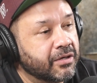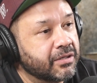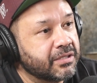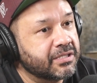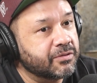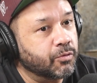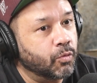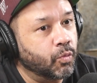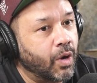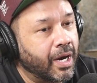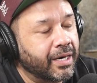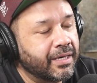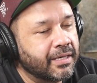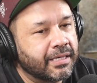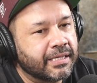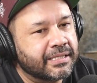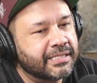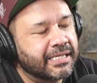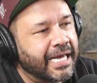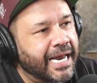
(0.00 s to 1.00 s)
Because
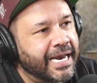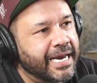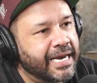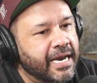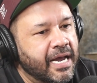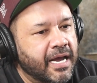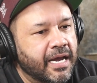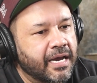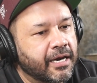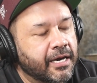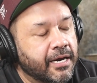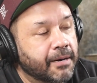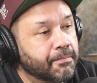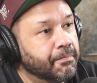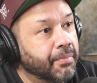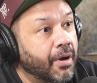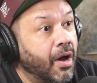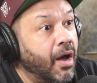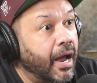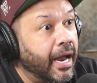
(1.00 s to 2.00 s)
one is they
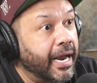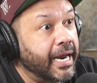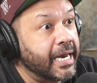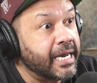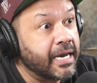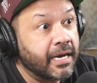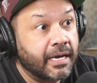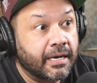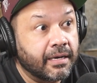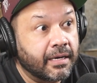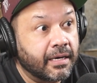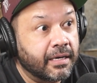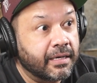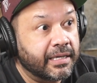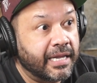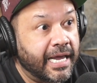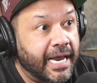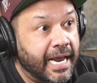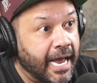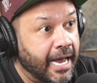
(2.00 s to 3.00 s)
can buy
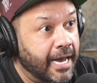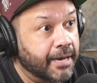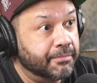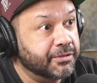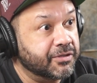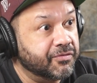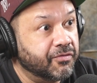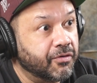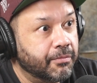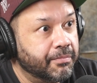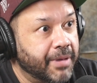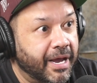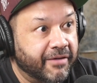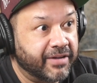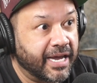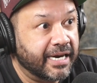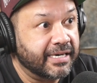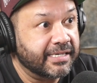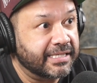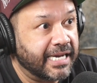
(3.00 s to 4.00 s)
their arms
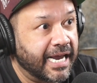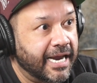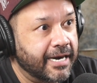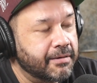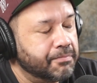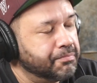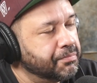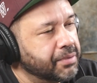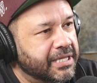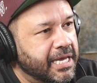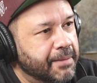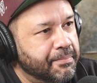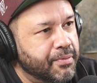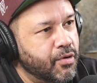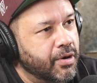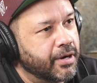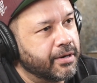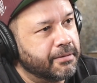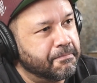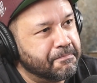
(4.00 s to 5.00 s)
from Afghanistan, but
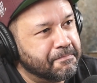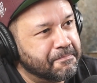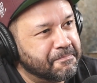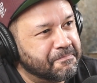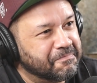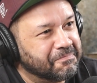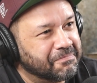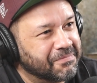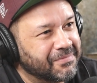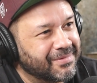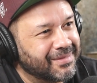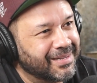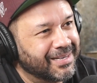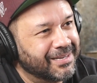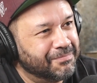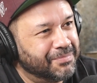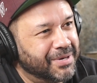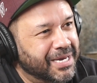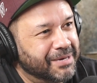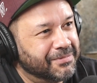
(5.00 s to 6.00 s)
they're poor.
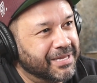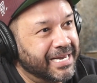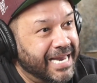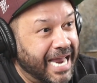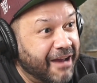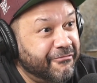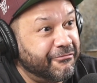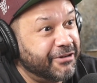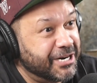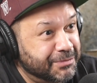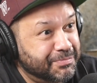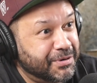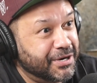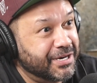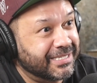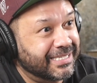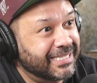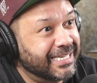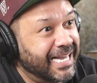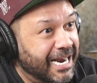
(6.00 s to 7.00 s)
The
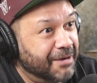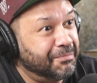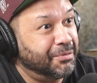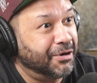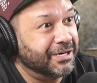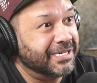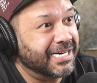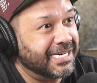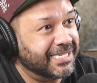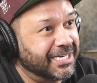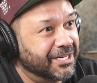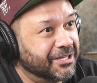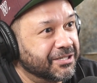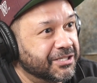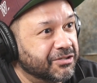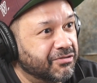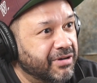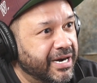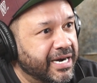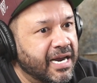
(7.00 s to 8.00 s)
average person that are
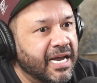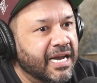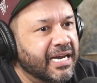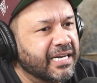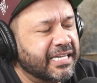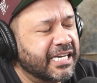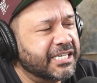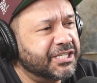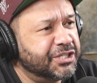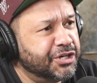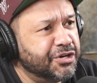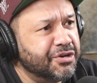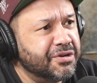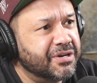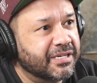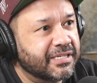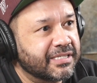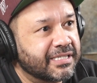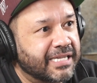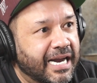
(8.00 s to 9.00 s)
protesting in the street, they're
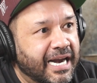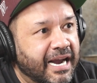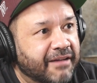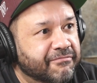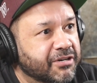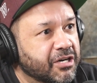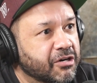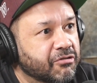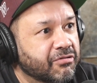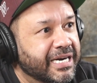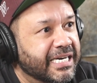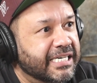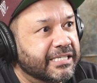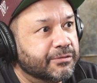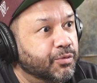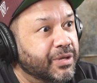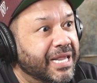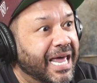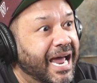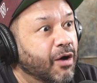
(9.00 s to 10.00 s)
students that have
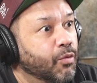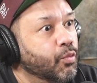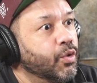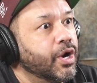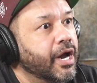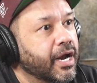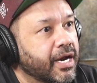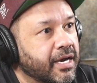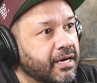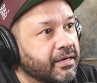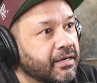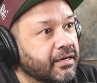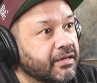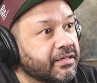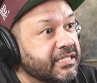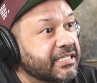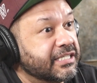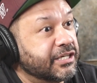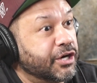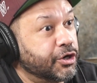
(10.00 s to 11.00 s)
degrees without work.
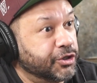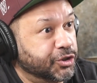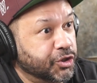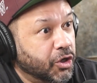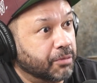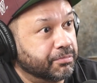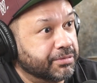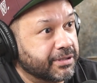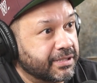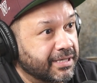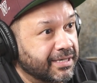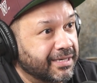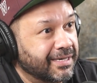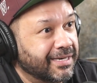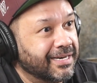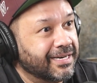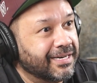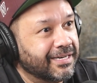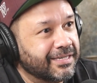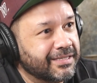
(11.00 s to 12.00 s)
There's no jobs.
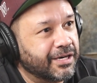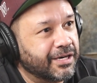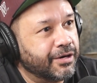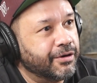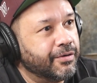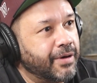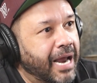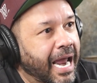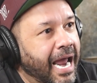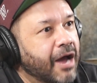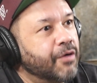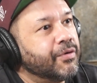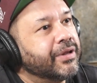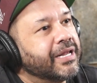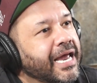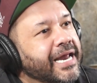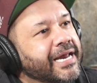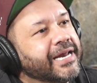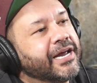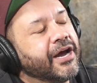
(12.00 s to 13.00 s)
So
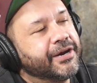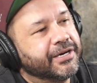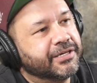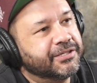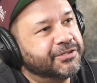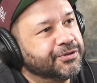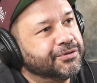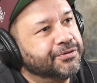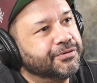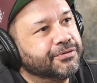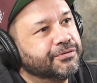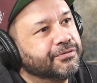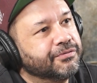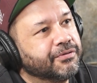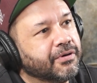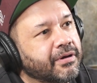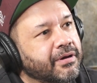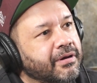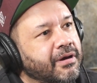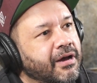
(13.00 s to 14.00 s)
how are they going
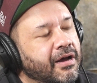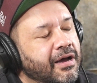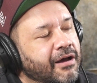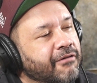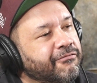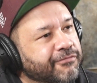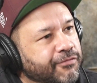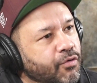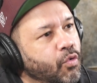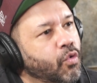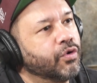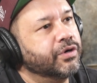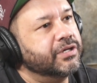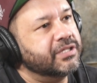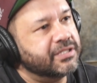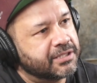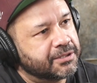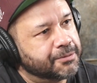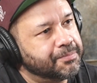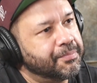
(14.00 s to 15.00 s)
to
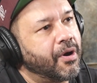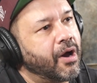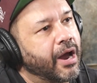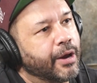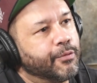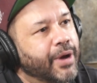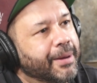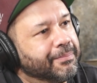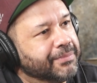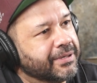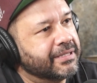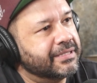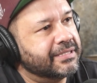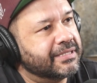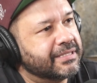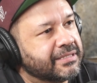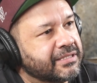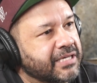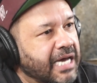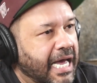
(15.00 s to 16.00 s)
afford to buy
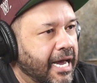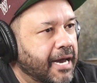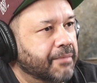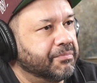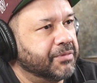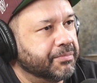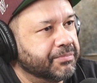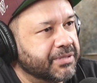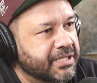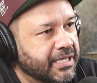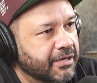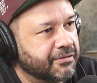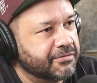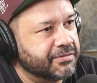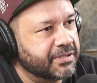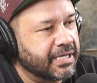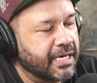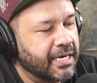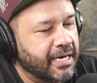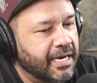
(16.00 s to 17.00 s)
weapons to arm
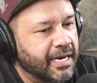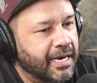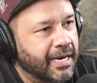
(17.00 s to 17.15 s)
themselves?